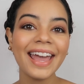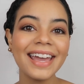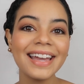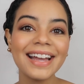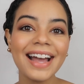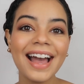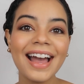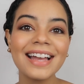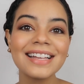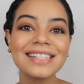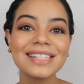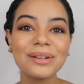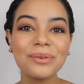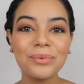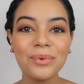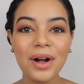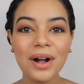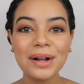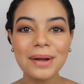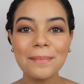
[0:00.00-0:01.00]
Hey guys,
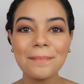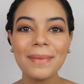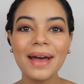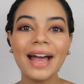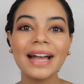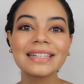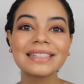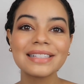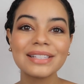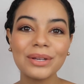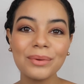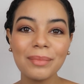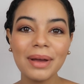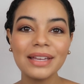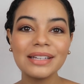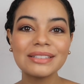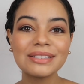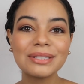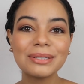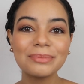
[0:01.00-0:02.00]
welcome back to
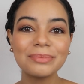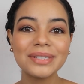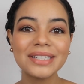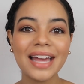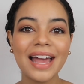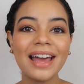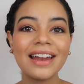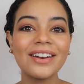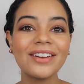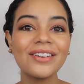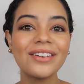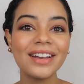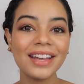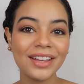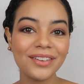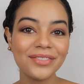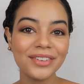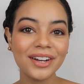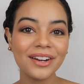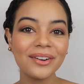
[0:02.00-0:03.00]
my YouTube channel.
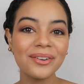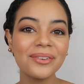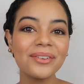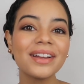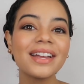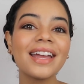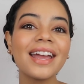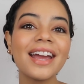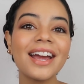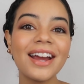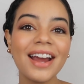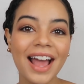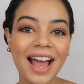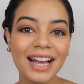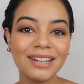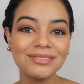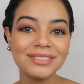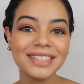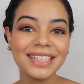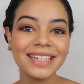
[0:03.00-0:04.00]
If you're new here,
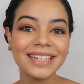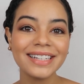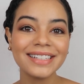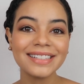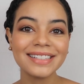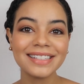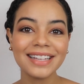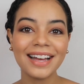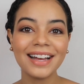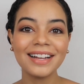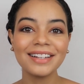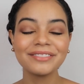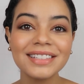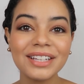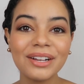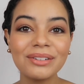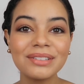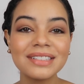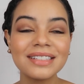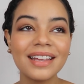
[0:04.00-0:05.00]
I'm Jalissa.
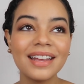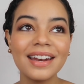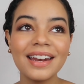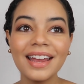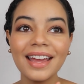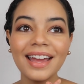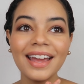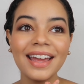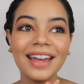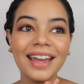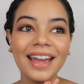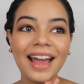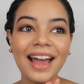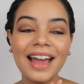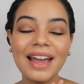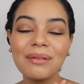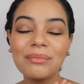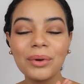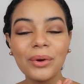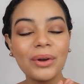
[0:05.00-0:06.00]
So today
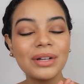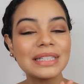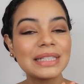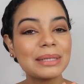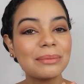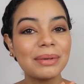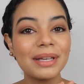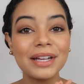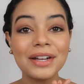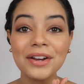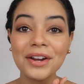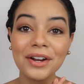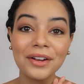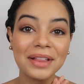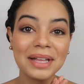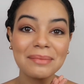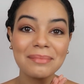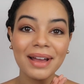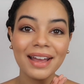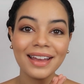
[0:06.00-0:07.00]
I'm going to be
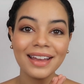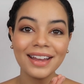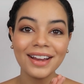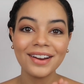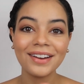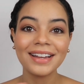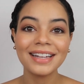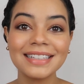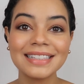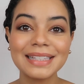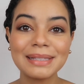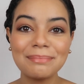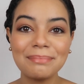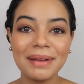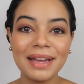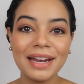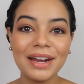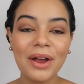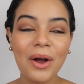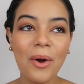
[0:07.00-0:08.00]
curling my hair. It's
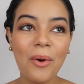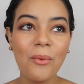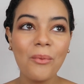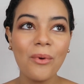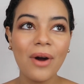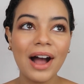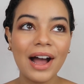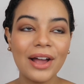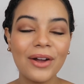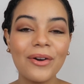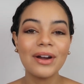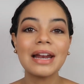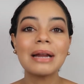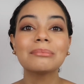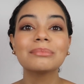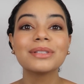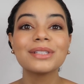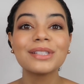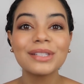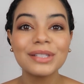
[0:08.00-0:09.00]
been a while and
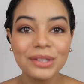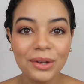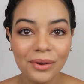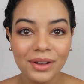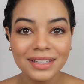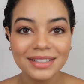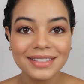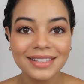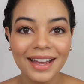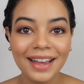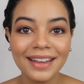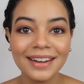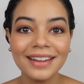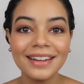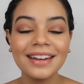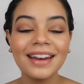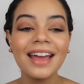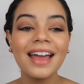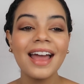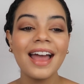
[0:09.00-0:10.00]
I'm so
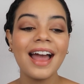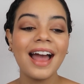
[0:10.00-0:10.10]
excited.